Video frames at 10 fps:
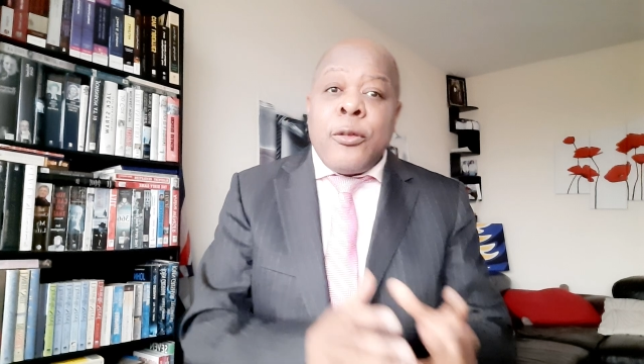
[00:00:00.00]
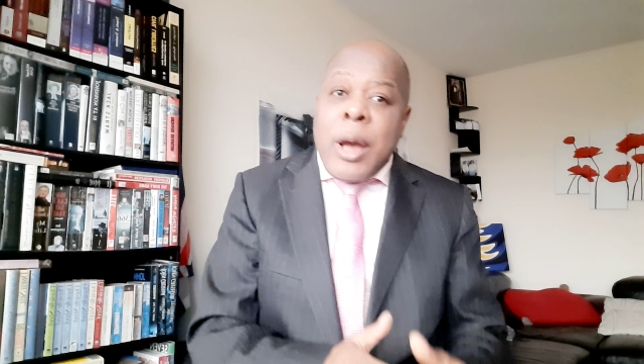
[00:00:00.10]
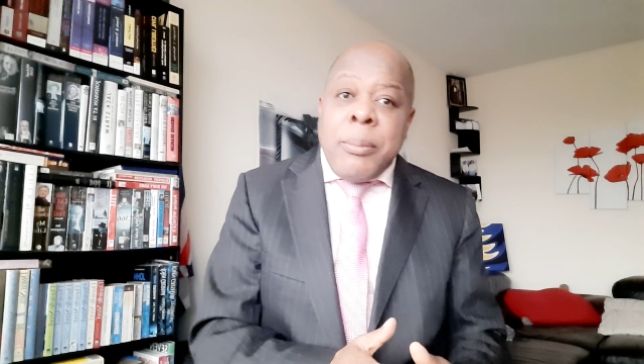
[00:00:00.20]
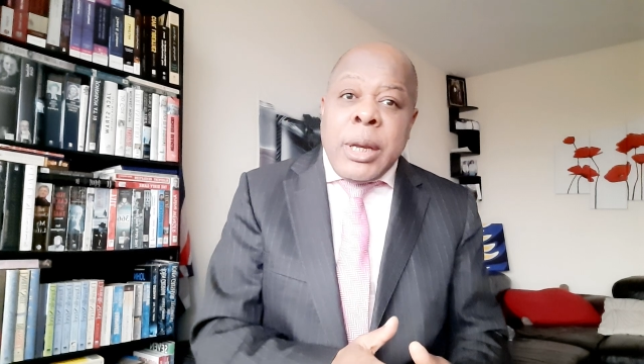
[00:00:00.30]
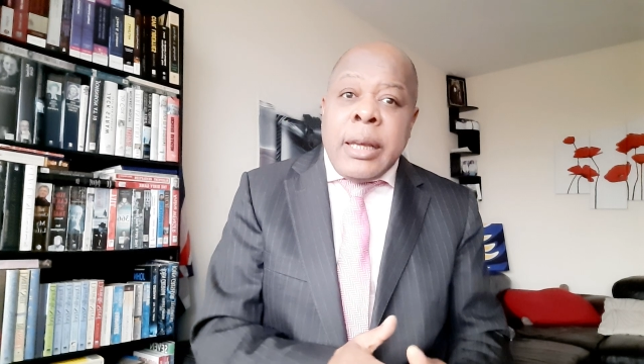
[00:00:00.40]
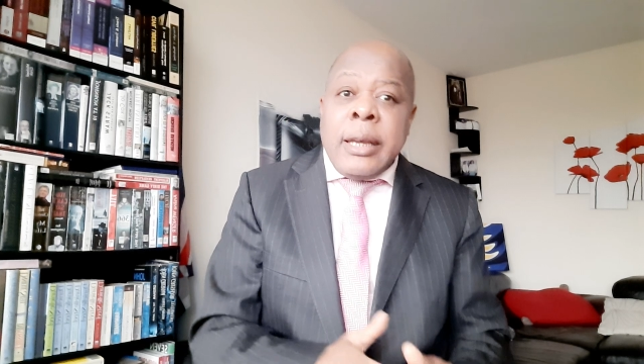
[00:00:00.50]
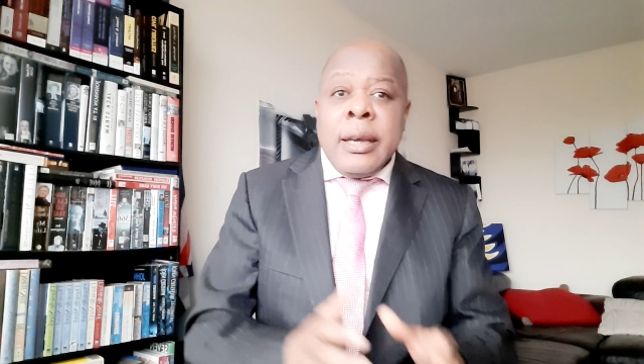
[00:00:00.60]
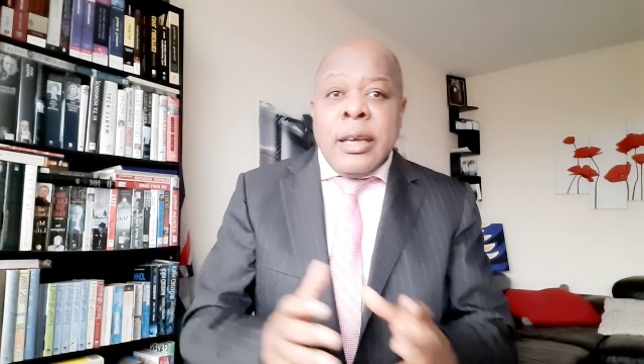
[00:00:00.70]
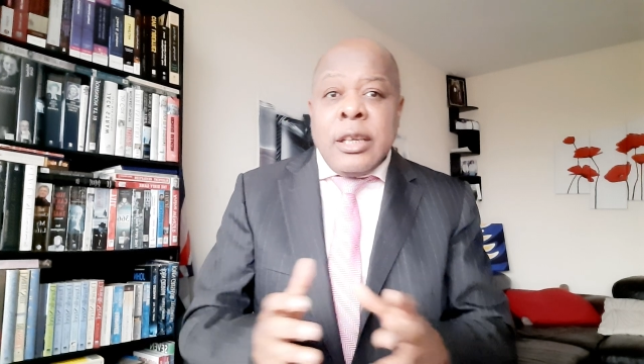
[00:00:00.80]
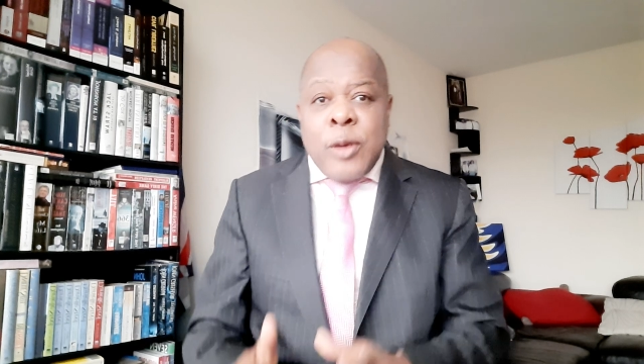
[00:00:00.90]
Family
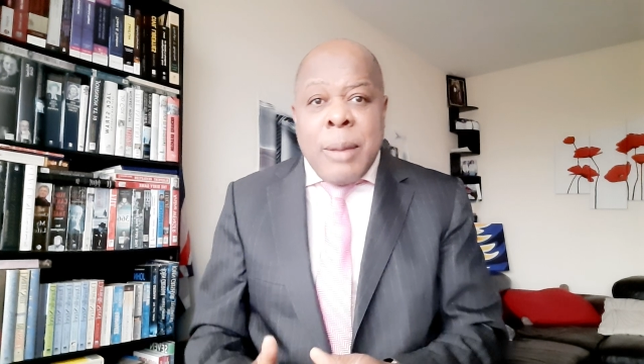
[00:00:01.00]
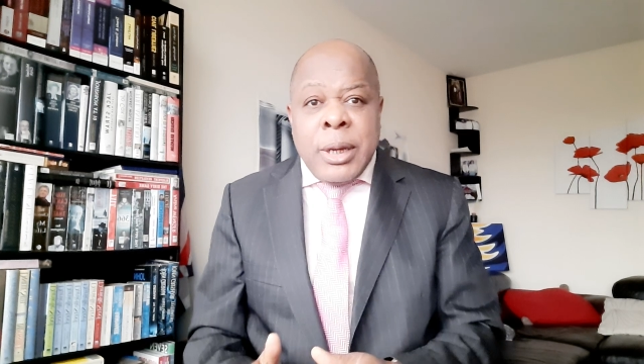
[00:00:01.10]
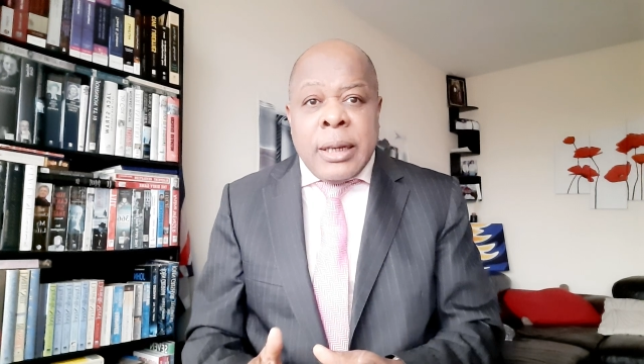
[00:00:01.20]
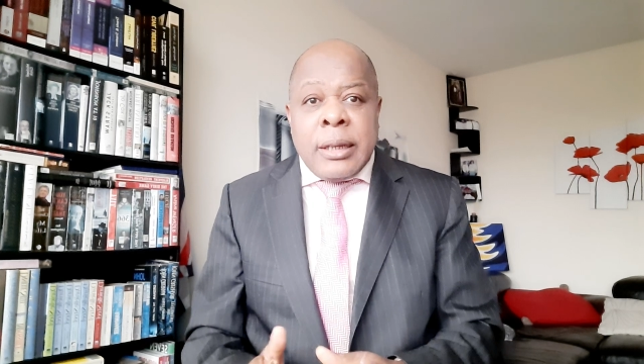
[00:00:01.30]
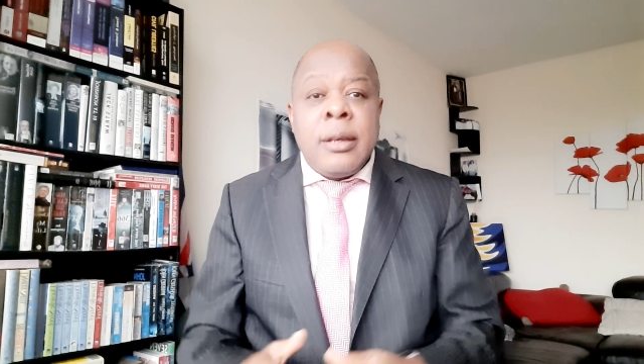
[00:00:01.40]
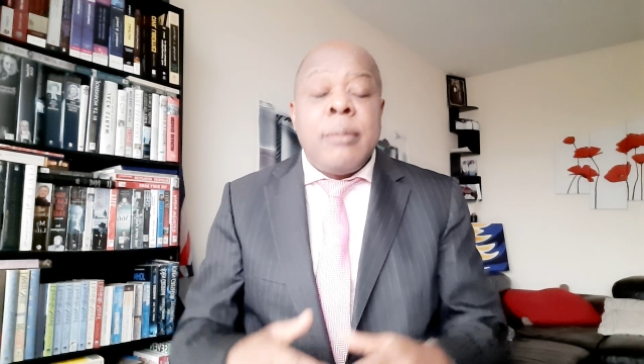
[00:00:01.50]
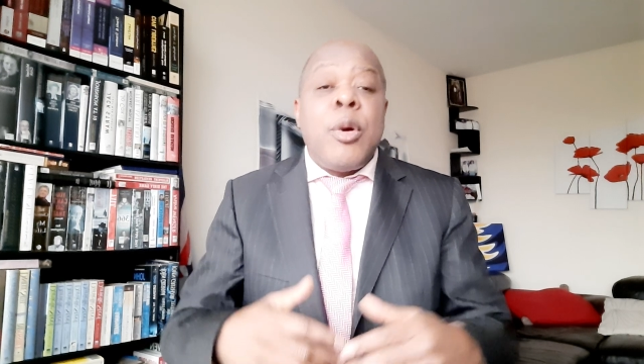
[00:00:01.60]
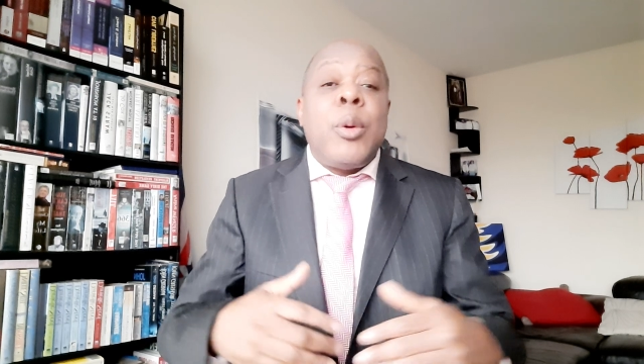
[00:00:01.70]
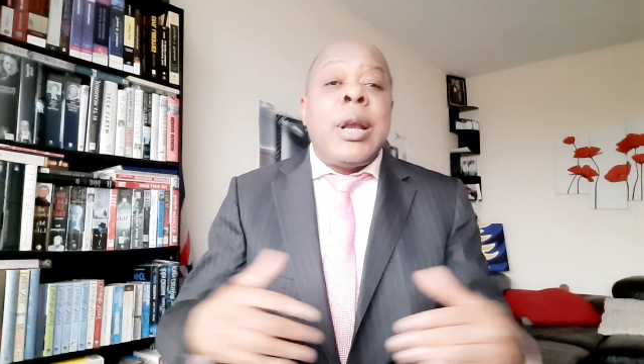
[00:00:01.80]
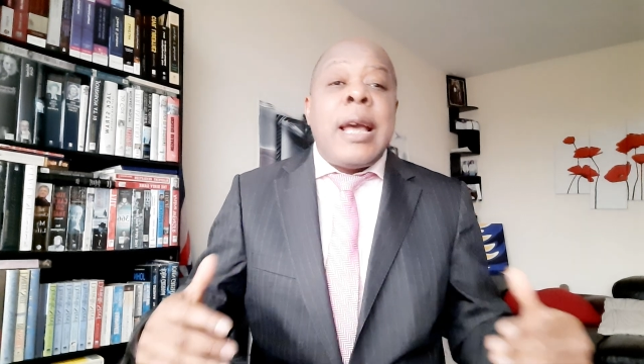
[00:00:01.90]
is family.
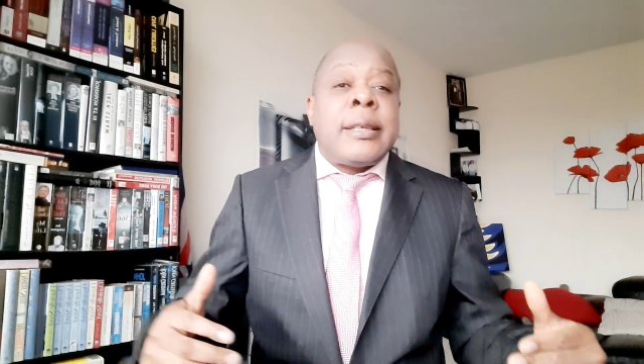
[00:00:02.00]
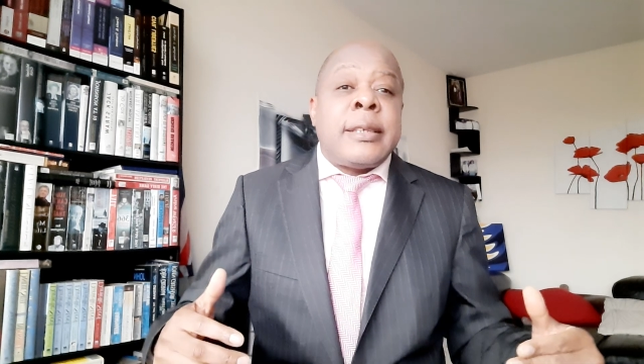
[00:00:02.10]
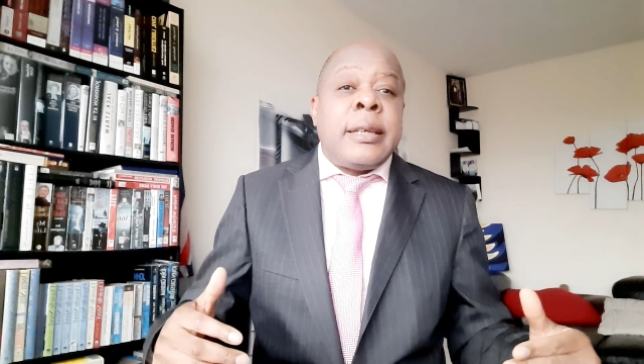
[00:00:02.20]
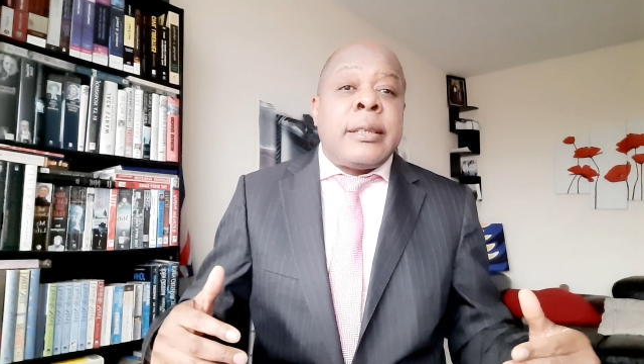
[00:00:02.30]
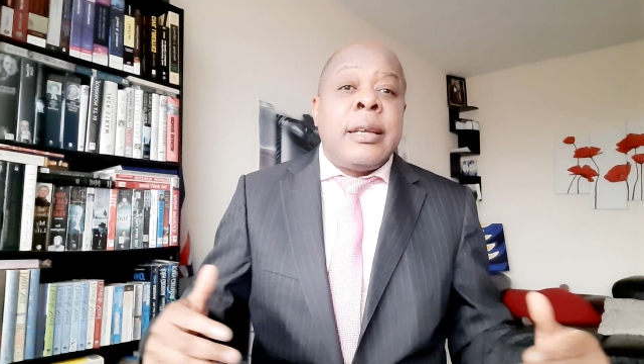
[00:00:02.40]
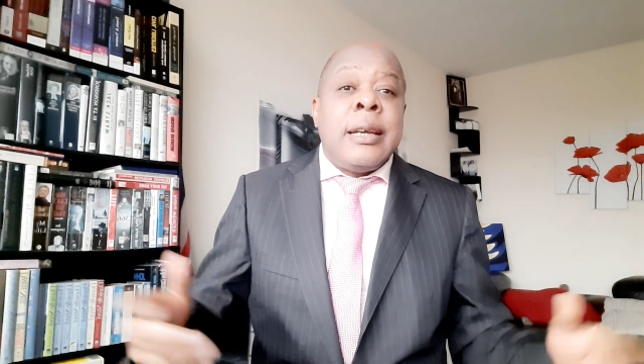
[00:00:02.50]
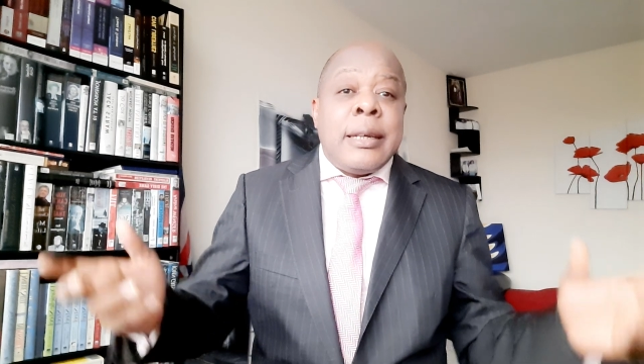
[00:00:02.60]
But when I see